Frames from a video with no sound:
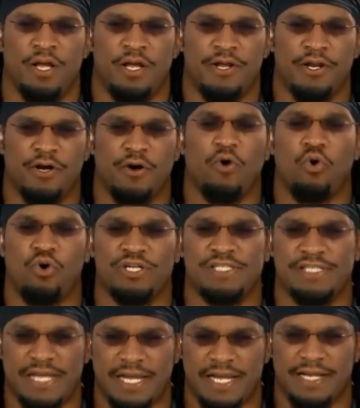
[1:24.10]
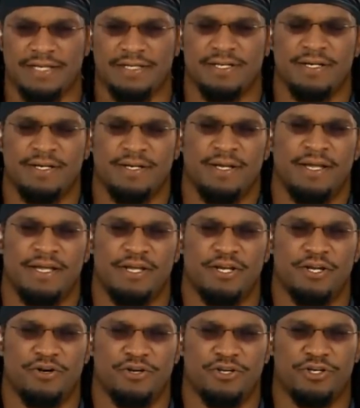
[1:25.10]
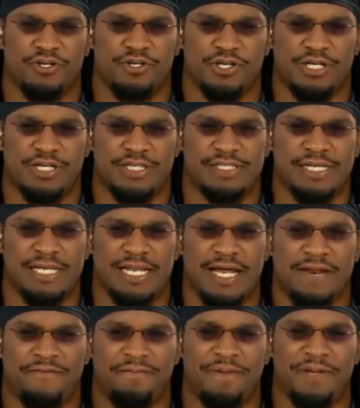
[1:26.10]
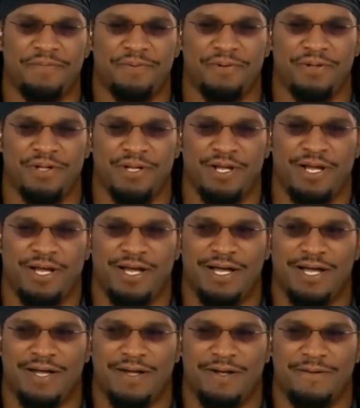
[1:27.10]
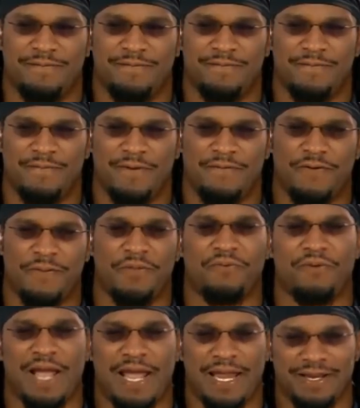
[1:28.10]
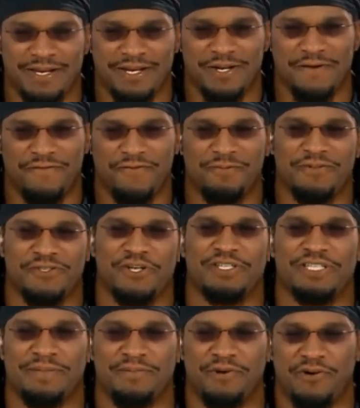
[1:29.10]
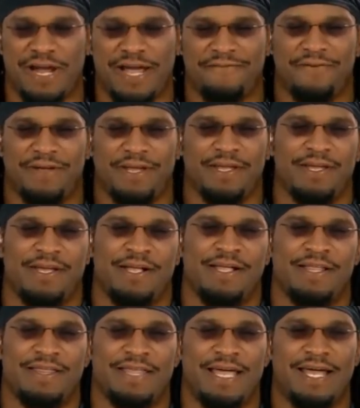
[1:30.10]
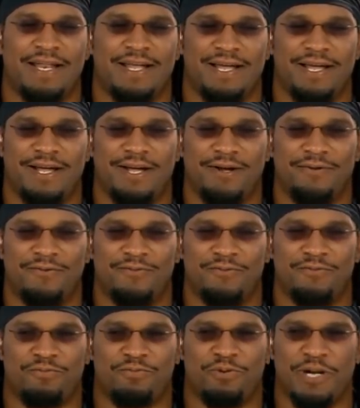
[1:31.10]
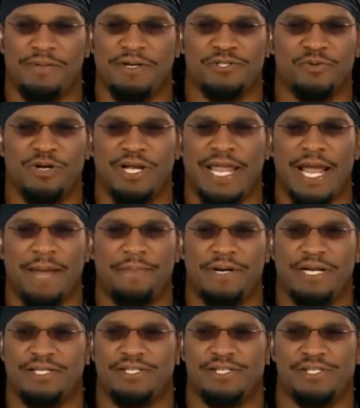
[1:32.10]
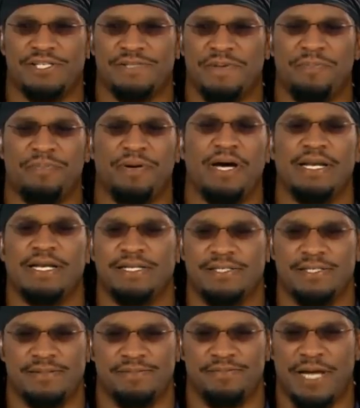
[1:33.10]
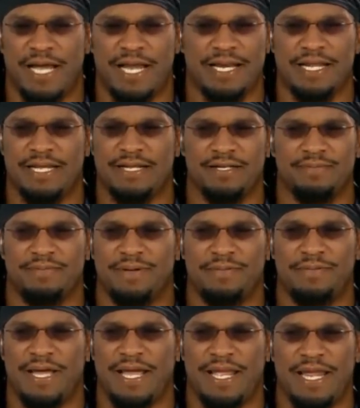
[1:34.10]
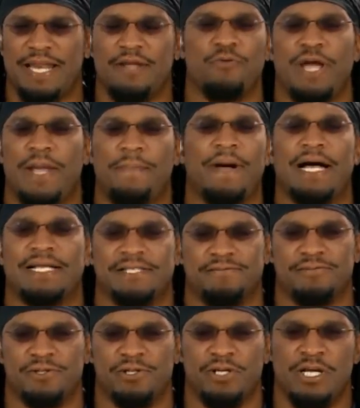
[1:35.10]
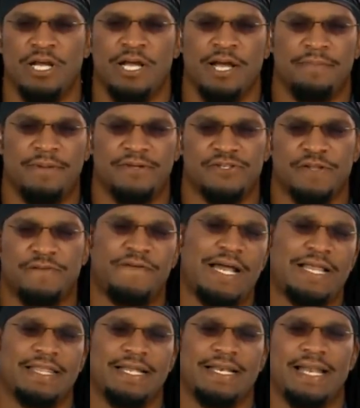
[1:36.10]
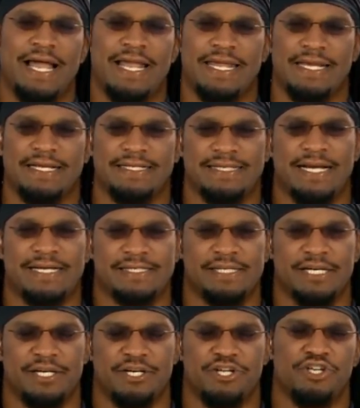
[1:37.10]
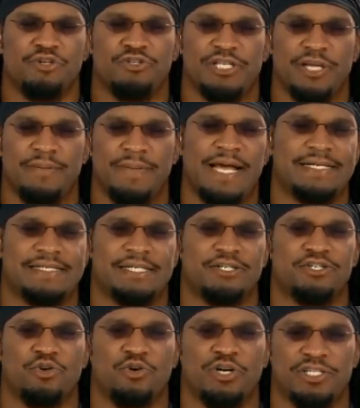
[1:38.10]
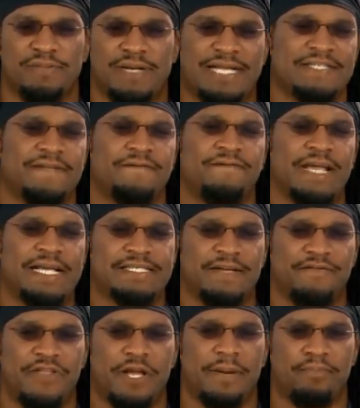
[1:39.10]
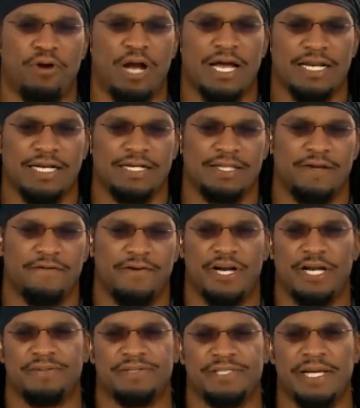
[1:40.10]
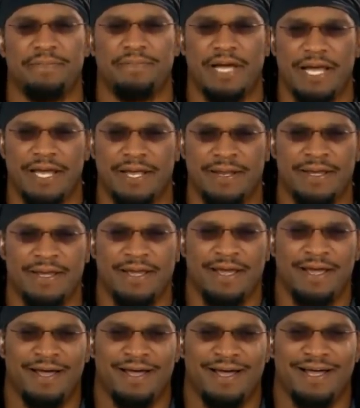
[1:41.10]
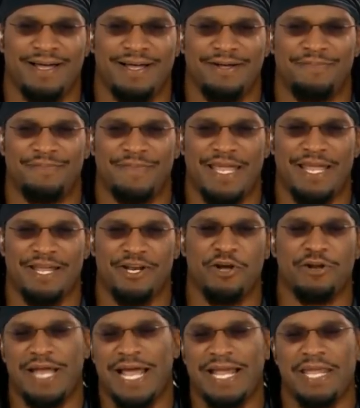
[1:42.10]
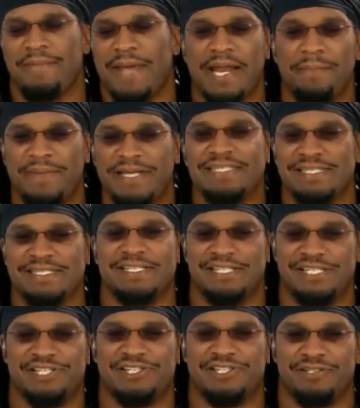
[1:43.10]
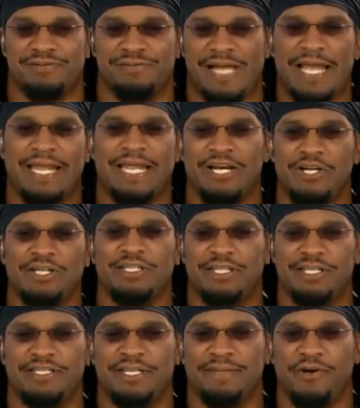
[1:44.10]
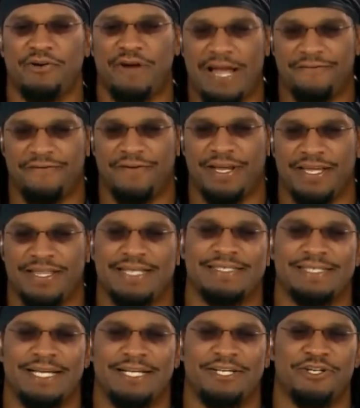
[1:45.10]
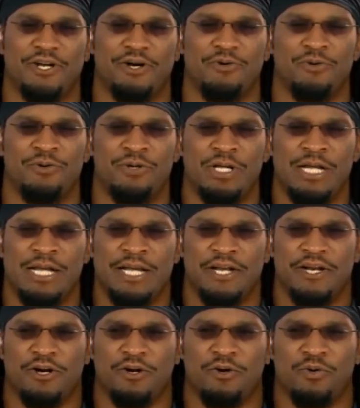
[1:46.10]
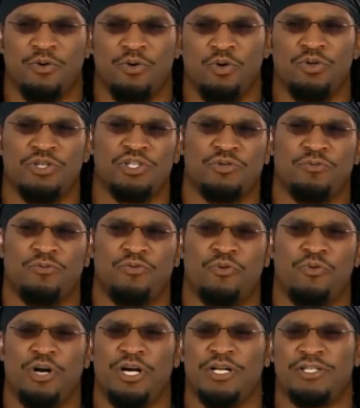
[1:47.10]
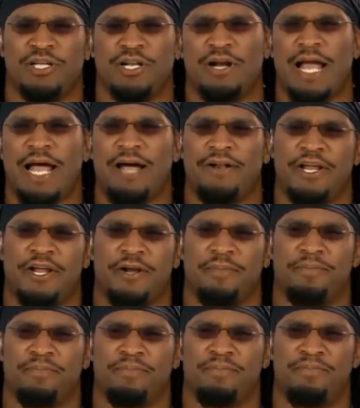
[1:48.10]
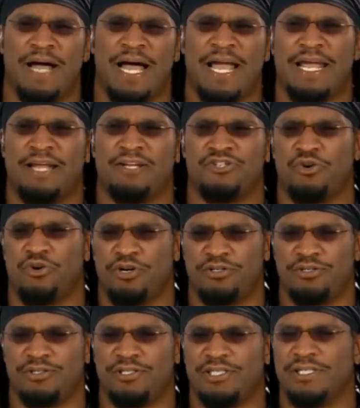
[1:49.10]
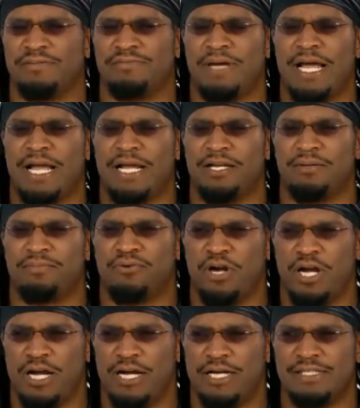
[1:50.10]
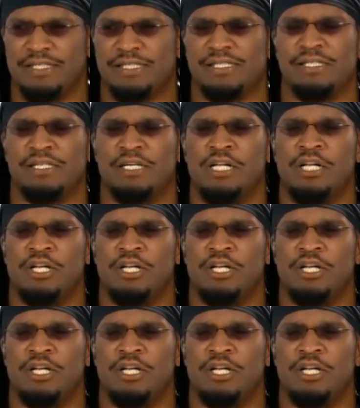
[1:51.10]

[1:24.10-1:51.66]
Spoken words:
or stand. You're going to see a lot of people from the right, from a certain demographic that pretty much want Kaepernick to just be punished by any way possible. But so the fact that Nike is actually going to use him as an endorsement, as the face of their product, they're very upset by it. And Nike made a business decision. Nike looked at their demographic and they said, who's the ones that are out here buying Jordans and buying LeBrons and,